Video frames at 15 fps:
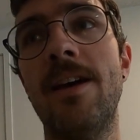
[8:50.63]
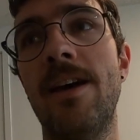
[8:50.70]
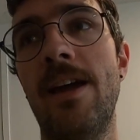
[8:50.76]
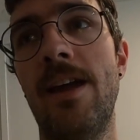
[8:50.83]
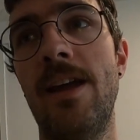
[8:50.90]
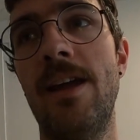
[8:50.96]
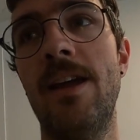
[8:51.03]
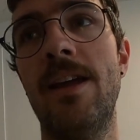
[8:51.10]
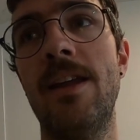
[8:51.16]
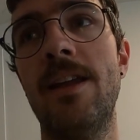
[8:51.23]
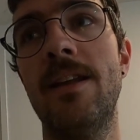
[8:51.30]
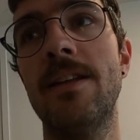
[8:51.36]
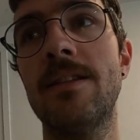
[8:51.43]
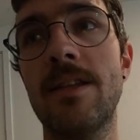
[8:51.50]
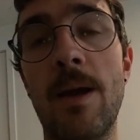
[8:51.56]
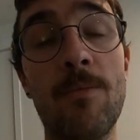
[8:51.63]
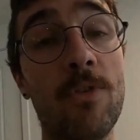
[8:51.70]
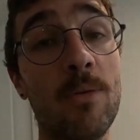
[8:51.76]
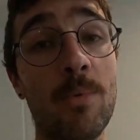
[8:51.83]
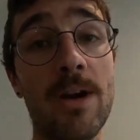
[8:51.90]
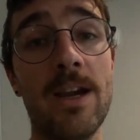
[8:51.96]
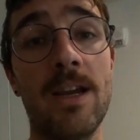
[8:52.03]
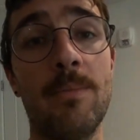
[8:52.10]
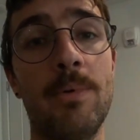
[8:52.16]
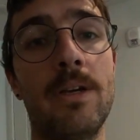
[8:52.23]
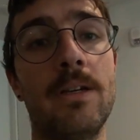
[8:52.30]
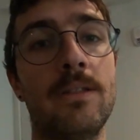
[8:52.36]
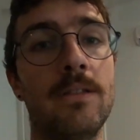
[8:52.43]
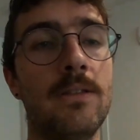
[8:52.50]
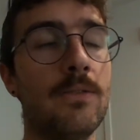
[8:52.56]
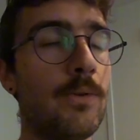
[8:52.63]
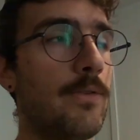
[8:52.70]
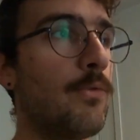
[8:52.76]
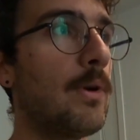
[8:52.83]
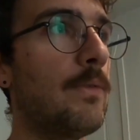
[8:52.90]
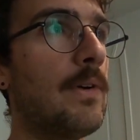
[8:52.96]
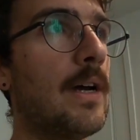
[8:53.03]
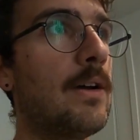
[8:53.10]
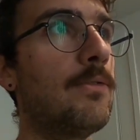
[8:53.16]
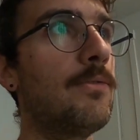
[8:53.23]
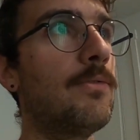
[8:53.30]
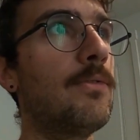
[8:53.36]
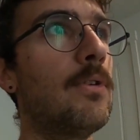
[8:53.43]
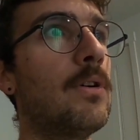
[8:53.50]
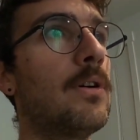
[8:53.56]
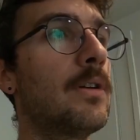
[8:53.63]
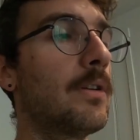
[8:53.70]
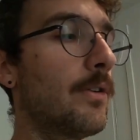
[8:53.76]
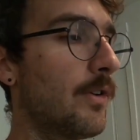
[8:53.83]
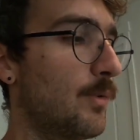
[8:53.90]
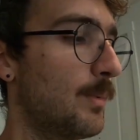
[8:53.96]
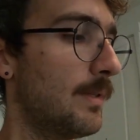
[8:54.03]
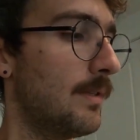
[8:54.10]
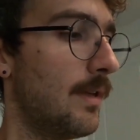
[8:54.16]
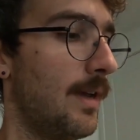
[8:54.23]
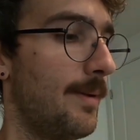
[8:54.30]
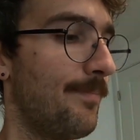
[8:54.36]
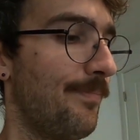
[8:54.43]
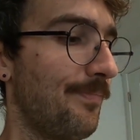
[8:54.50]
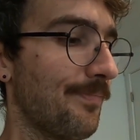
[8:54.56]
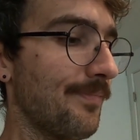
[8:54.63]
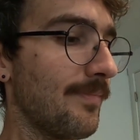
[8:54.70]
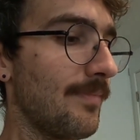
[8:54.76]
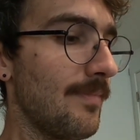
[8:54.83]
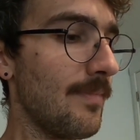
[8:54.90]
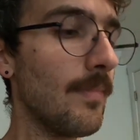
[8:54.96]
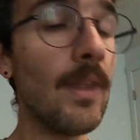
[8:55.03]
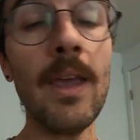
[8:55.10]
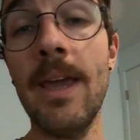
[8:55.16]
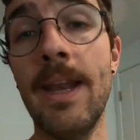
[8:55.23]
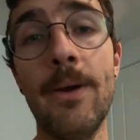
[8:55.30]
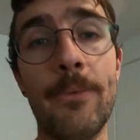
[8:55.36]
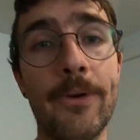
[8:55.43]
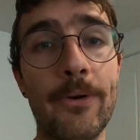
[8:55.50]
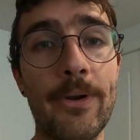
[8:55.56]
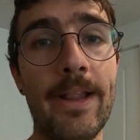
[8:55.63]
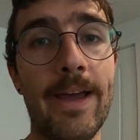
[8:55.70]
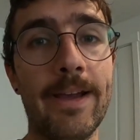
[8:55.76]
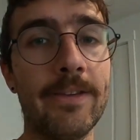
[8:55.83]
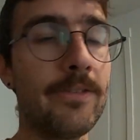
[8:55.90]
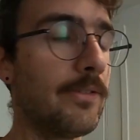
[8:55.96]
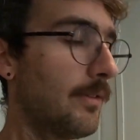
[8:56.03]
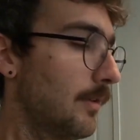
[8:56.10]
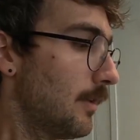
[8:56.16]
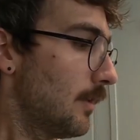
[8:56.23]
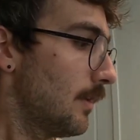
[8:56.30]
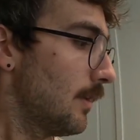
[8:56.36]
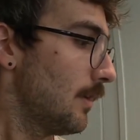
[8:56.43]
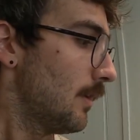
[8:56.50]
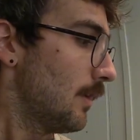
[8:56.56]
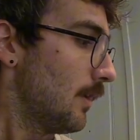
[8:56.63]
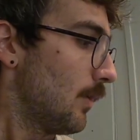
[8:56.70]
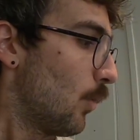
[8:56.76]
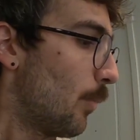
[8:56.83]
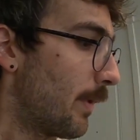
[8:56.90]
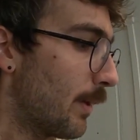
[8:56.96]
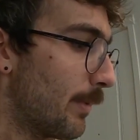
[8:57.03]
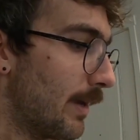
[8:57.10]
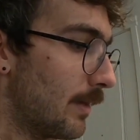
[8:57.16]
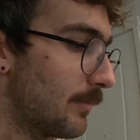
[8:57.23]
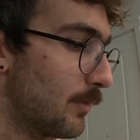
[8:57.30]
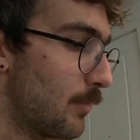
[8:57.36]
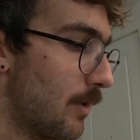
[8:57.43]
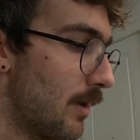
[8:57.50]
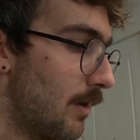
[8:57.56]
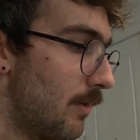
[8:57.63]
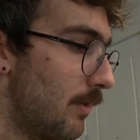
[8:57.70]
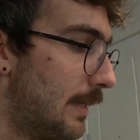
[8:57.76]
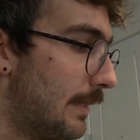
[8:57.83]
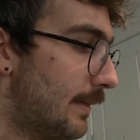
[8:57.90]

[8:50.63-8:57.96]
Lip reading: And it's time for a break because it's 3:45 on Christmas Day, and I want to relax. We'll pick it back up tomorrow,